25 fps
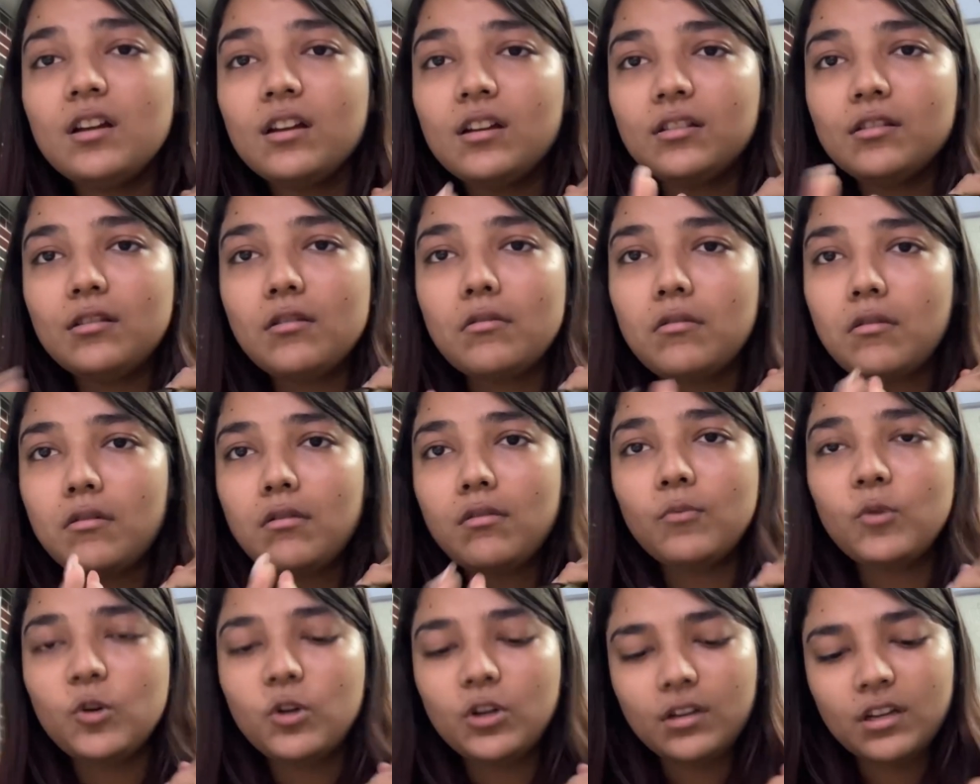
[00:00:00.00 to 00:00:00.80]
This is
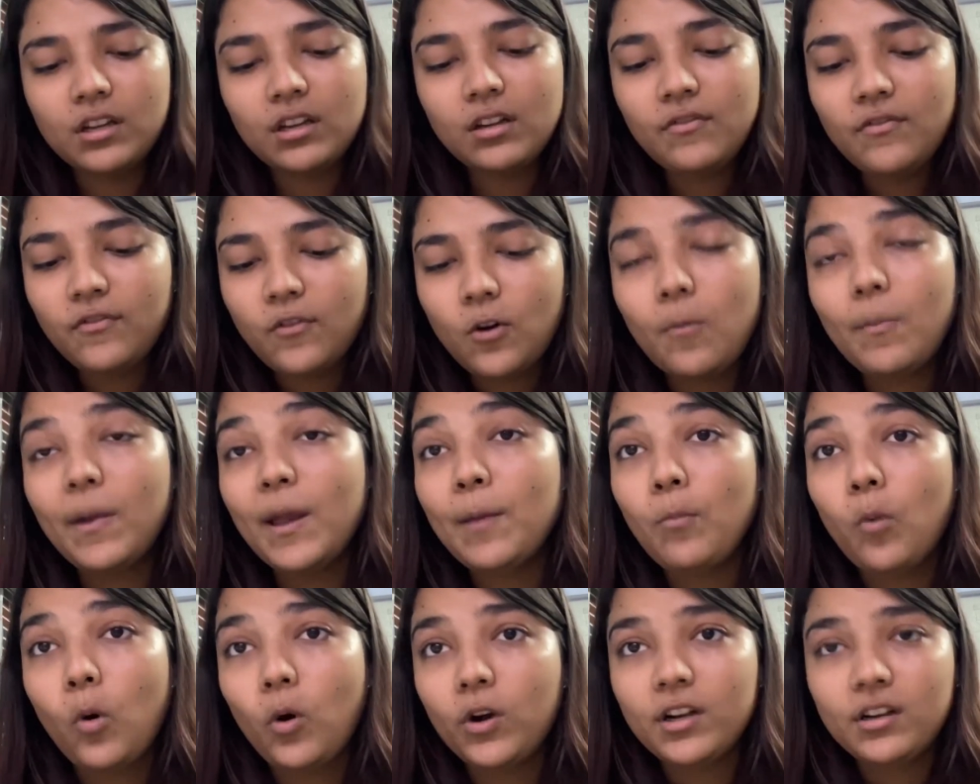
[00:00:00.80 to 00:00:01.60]
working for my
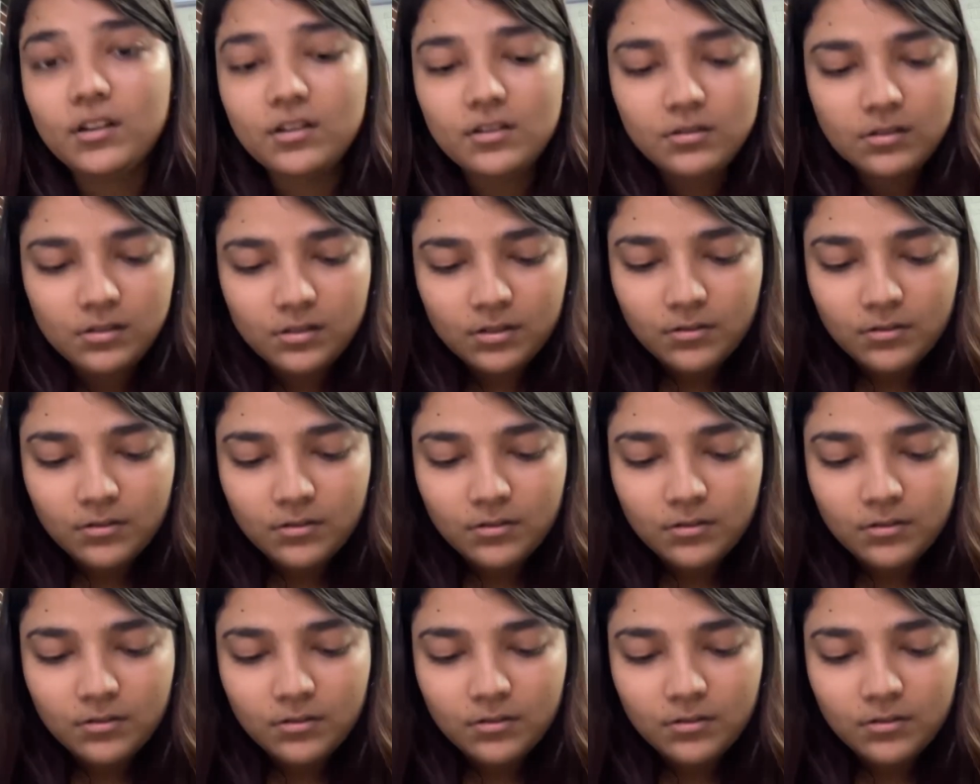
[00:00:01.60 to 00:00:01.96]
bottle.